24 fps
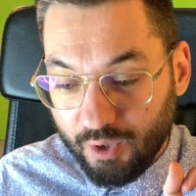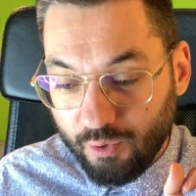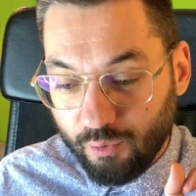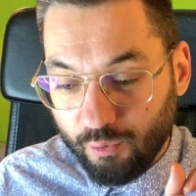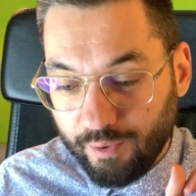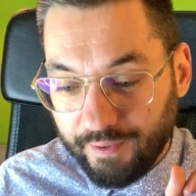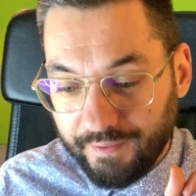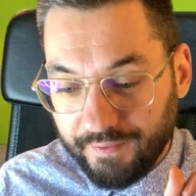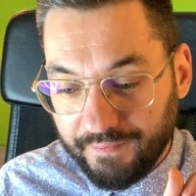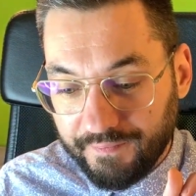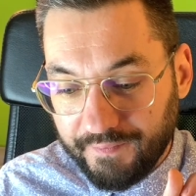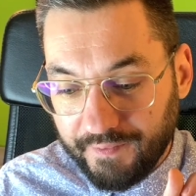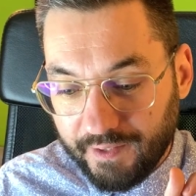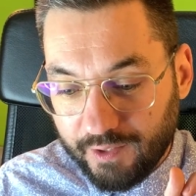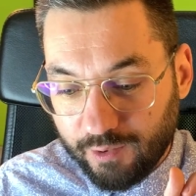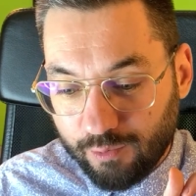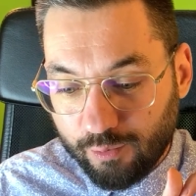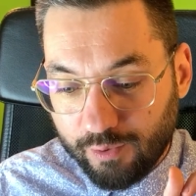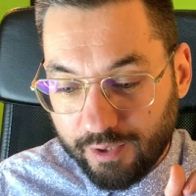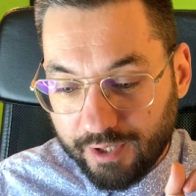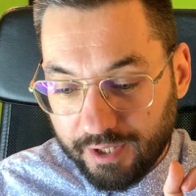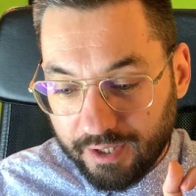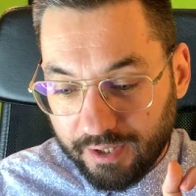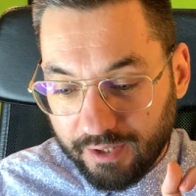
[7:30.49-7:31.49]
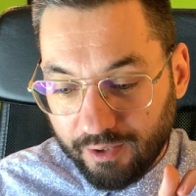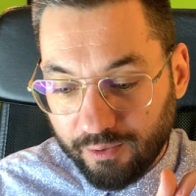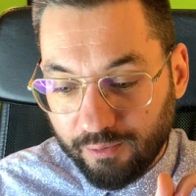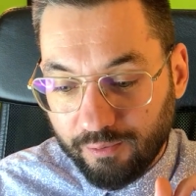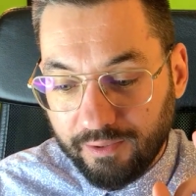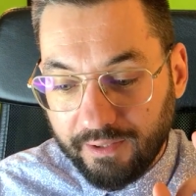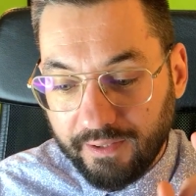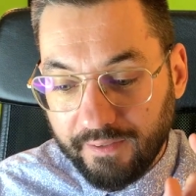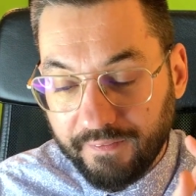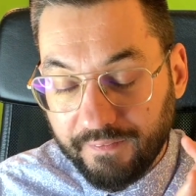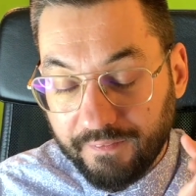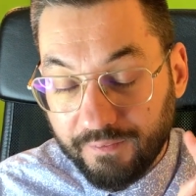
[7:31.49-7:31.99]
when there were
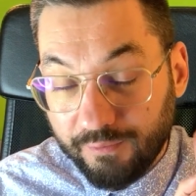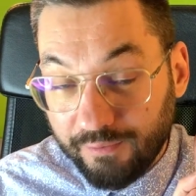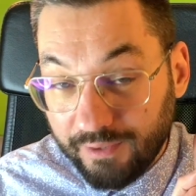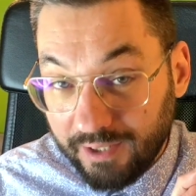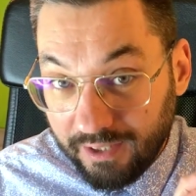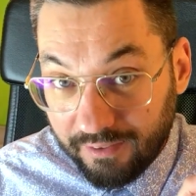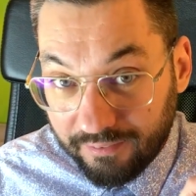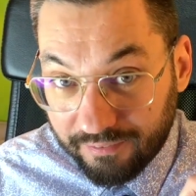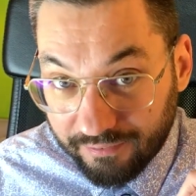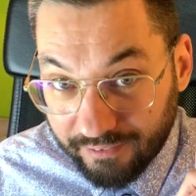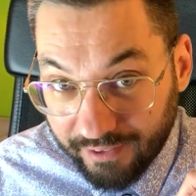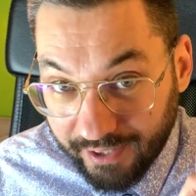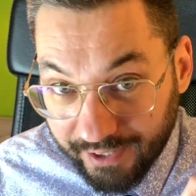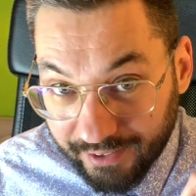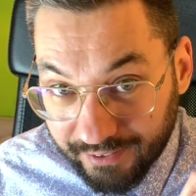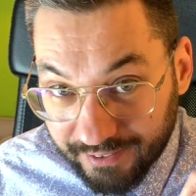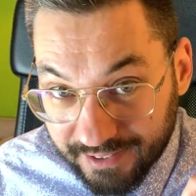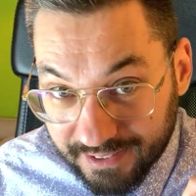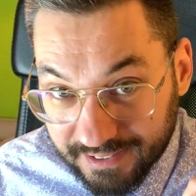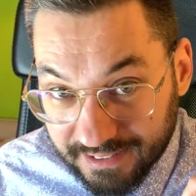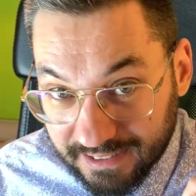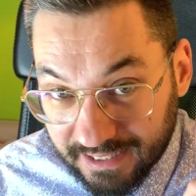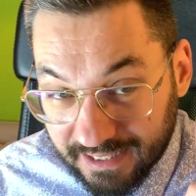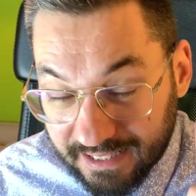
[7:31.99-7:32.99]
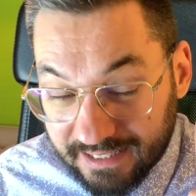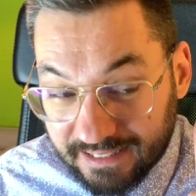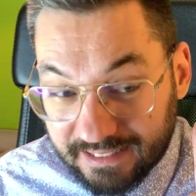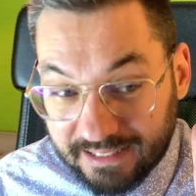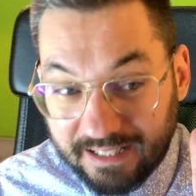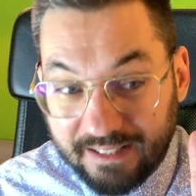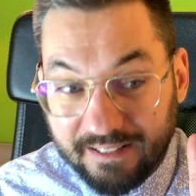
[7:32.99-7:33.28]
only 3 fragrances